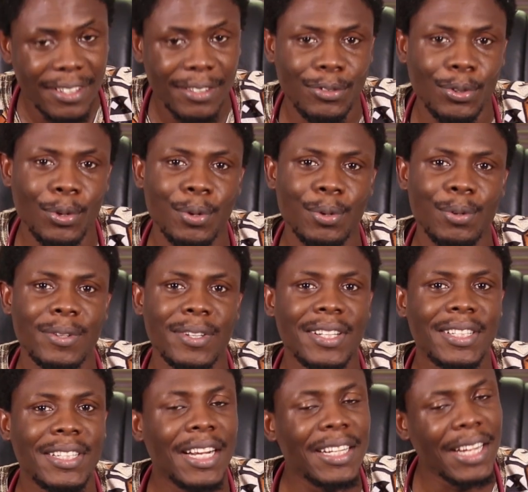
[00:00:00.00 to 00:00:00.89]
So
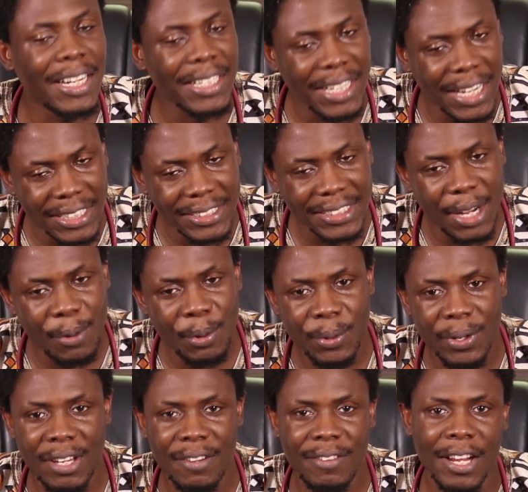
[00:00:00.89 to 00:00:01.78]
that's not the answer we
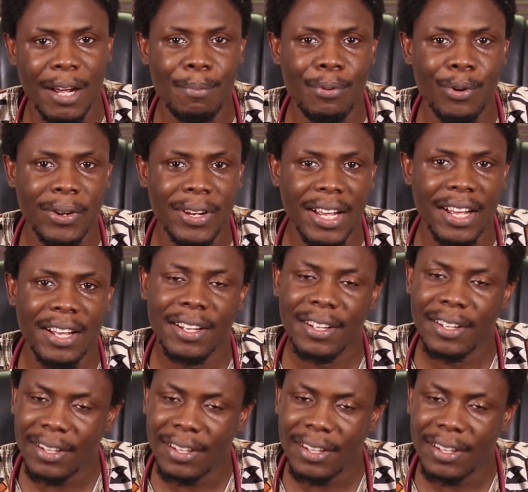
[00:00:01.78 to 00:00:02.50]
will give that brother.